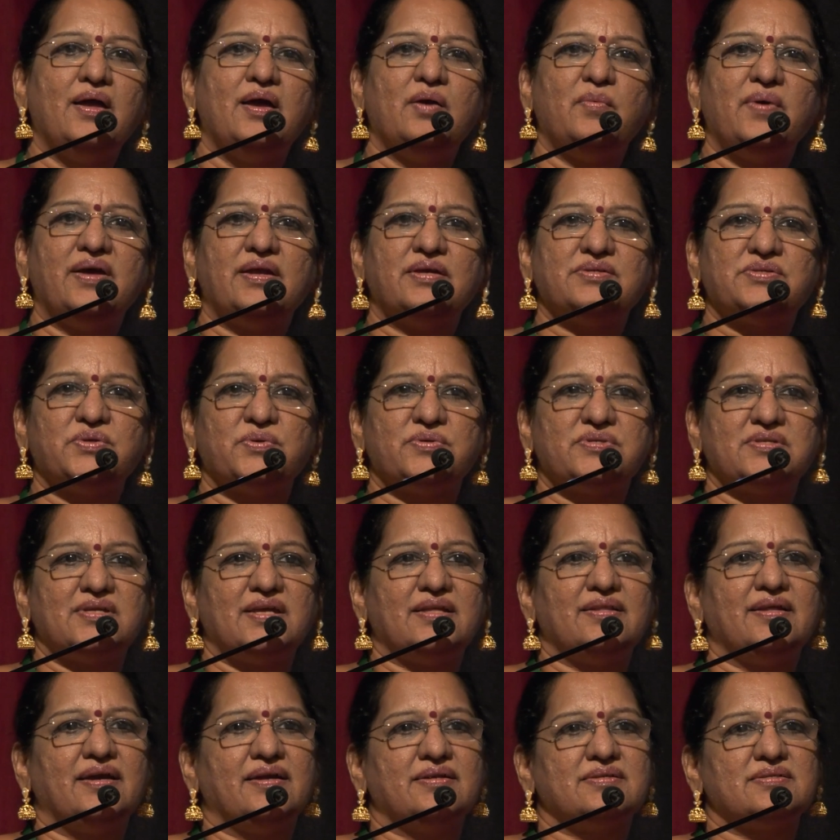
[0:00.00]
Whereas you
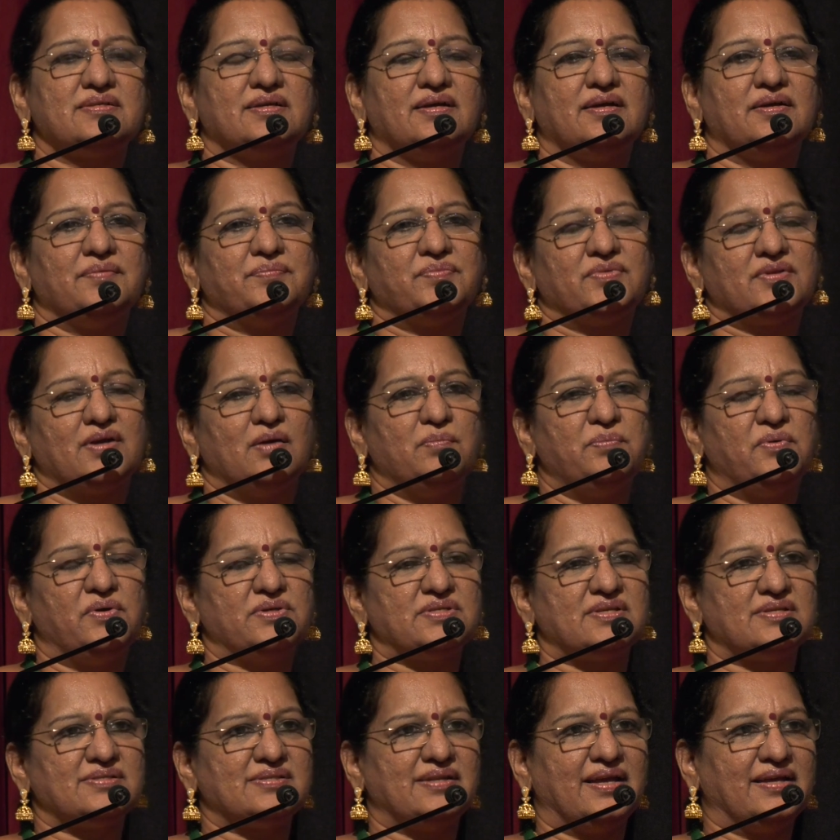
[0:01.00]
see that uh,
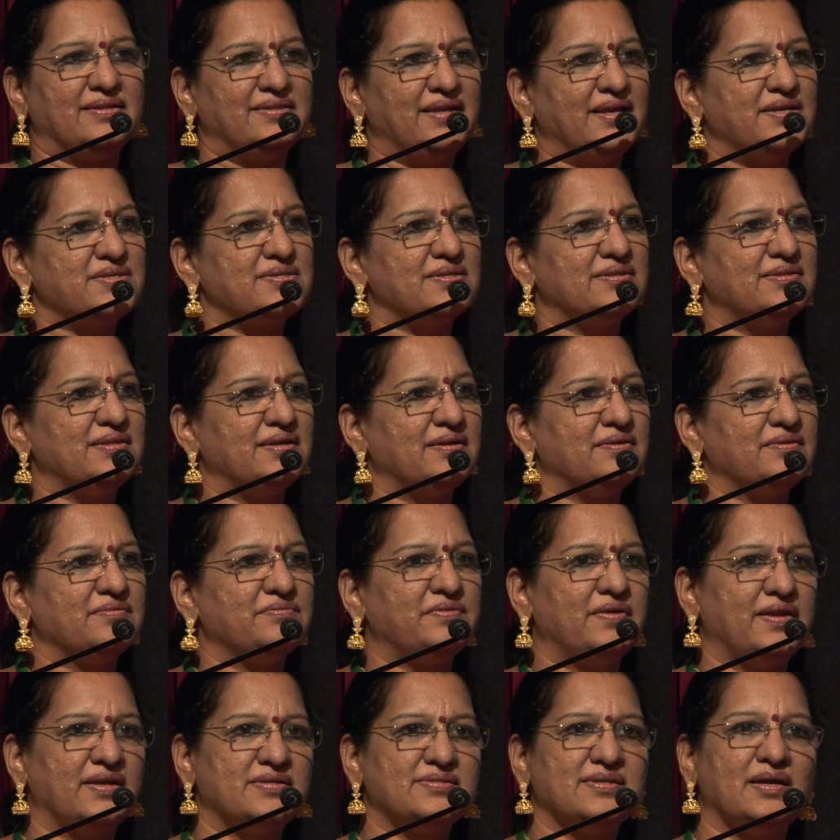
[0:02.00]
composers like Dikshitar,
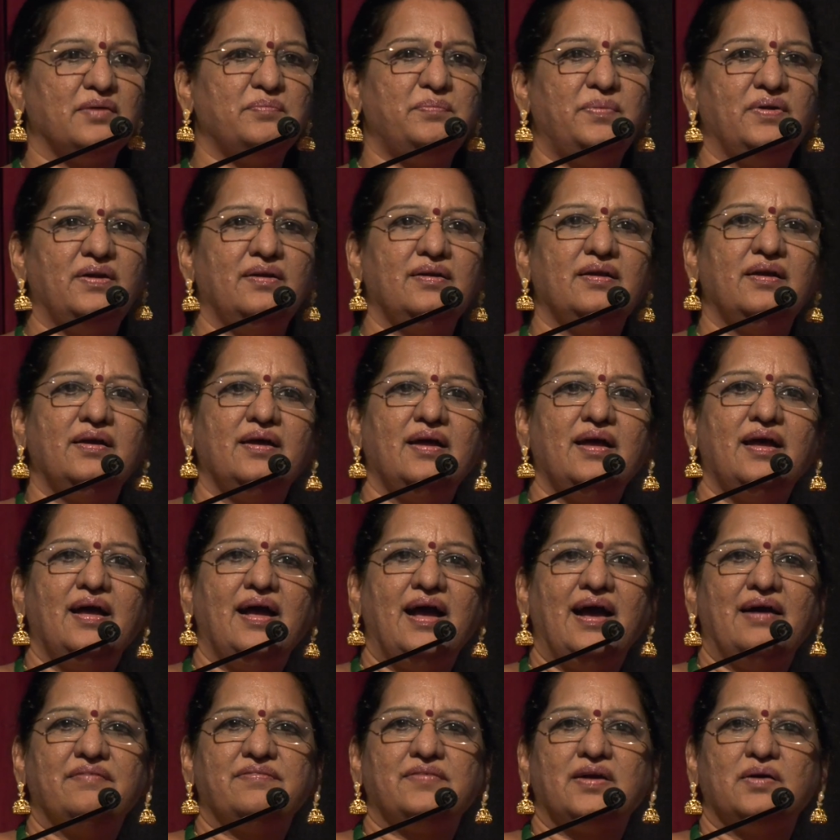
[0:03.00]
for example,
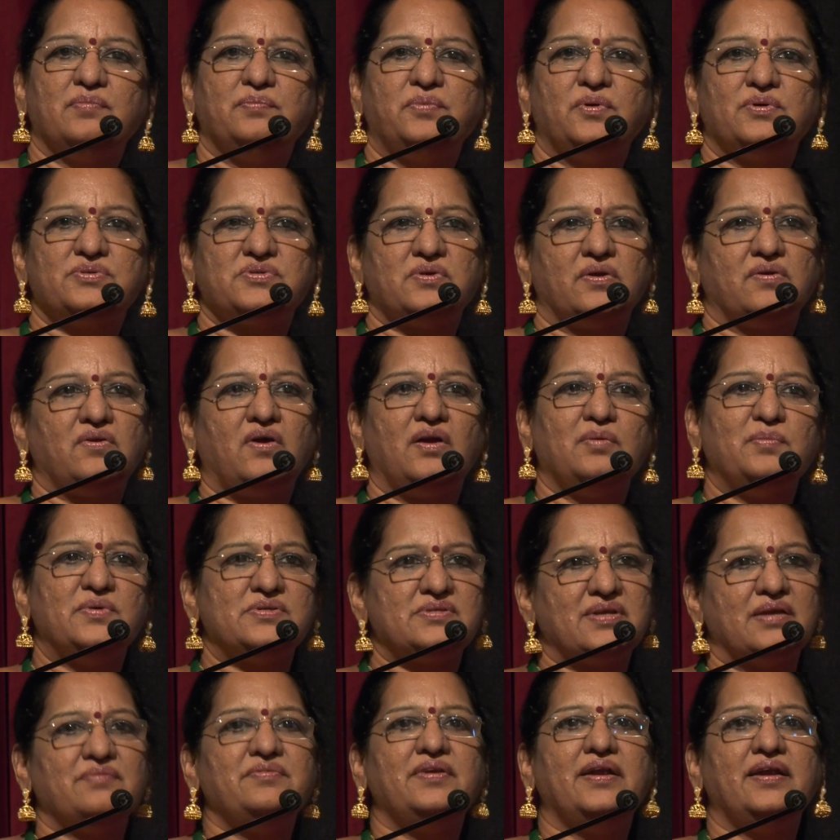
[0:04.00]
have composed on
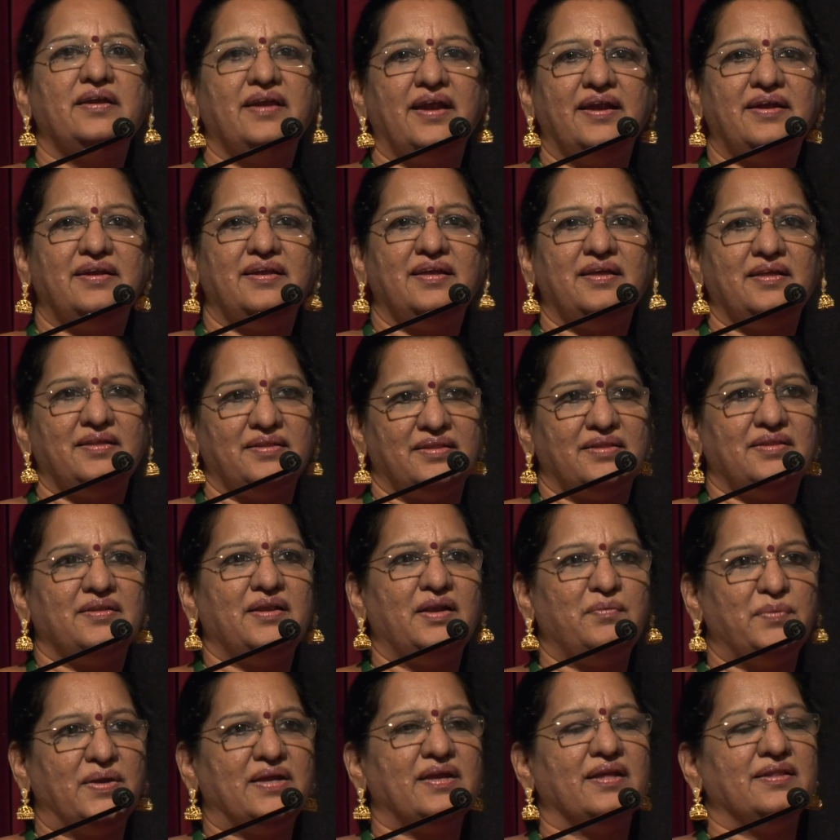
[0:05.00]
almost every deity
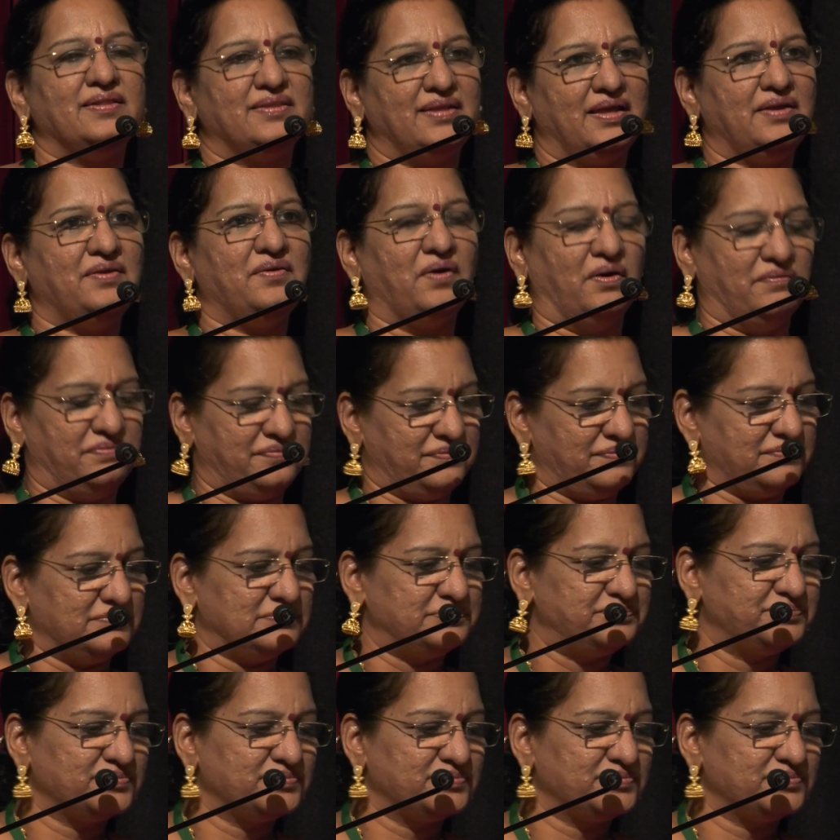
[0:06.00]
that we can think of.